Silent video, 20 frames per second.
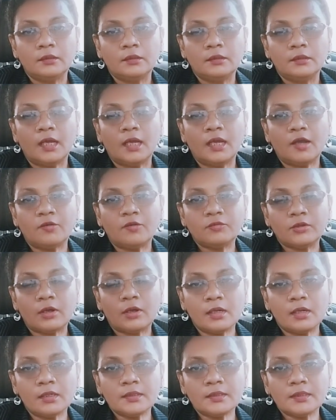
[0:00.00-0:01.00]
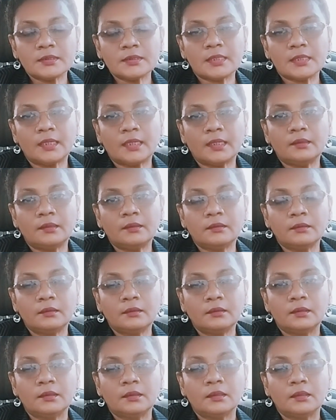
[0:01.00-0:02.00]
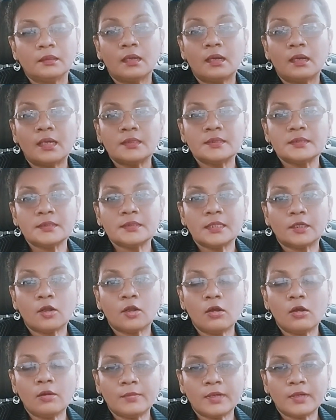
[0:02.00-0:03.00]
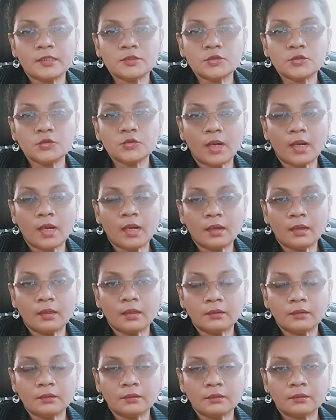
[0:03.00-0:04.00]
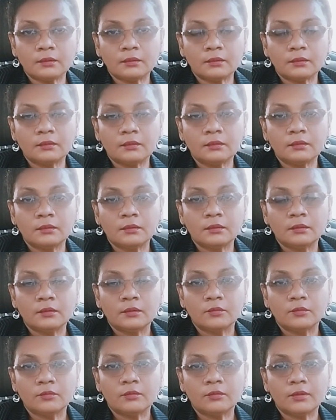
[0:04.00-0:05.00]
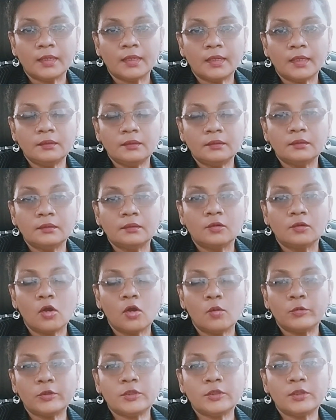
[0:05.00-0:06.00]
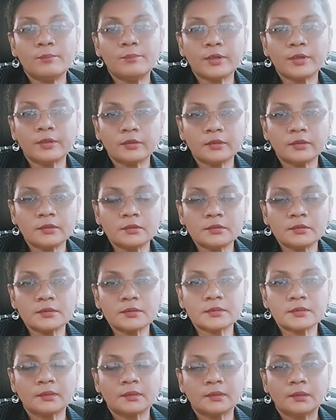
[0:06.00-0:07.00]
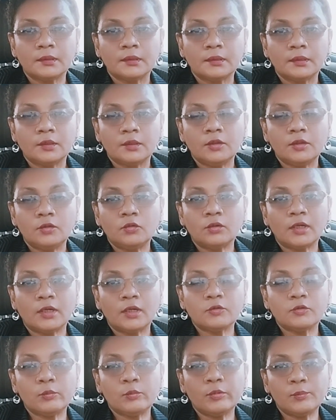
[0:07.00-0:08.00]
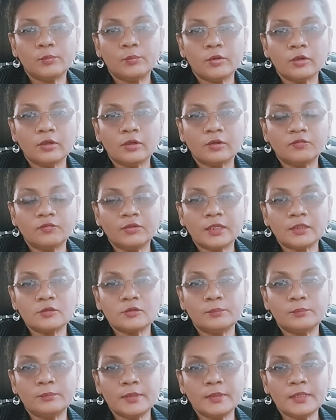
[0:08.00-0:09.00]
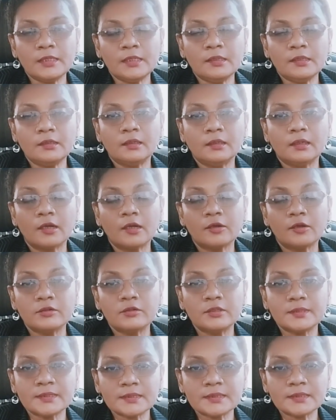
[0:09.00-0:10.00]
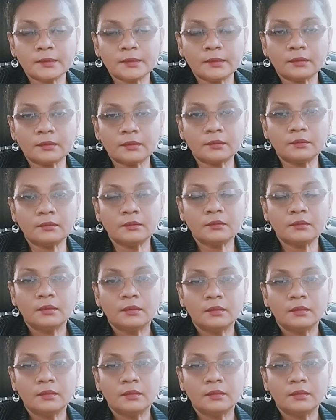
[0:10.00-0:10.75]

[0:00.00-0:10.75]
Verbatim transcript: You have to understand, God said, come as you are, right? Come with your burdens. You don't have to be perfect to be a Christian,